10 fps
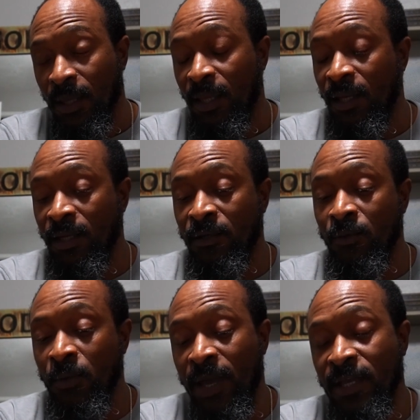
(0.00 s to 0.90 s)
In the
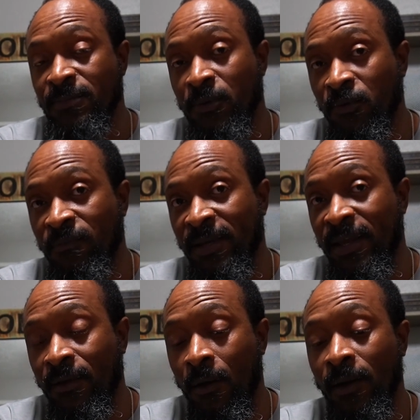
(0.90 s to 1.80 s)
New Age movement,
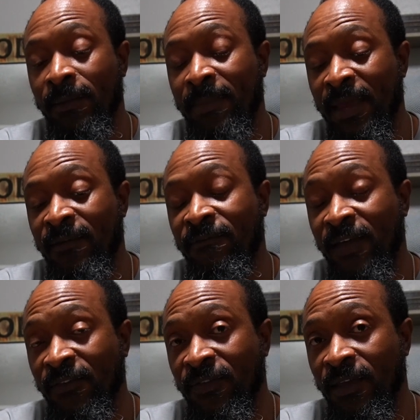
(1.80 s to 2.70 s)
they call it
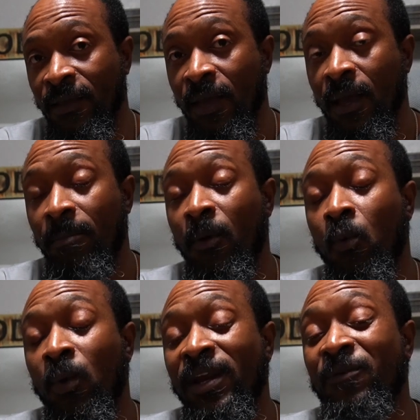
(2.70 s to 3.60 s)
manifesting, but
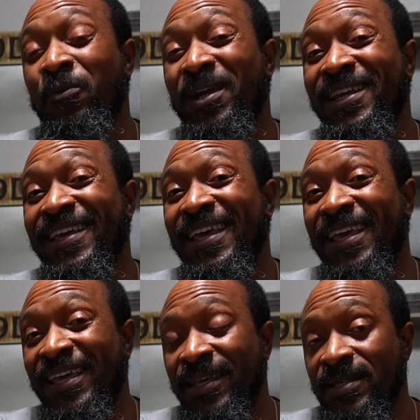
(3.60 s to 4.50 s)
what it really
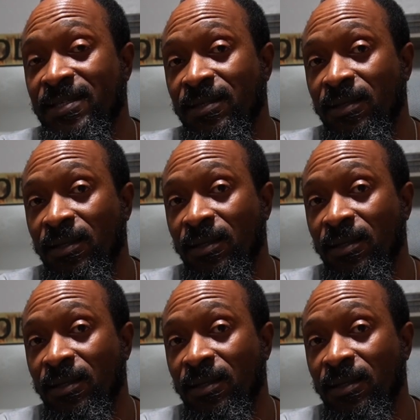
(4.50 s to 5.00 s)
is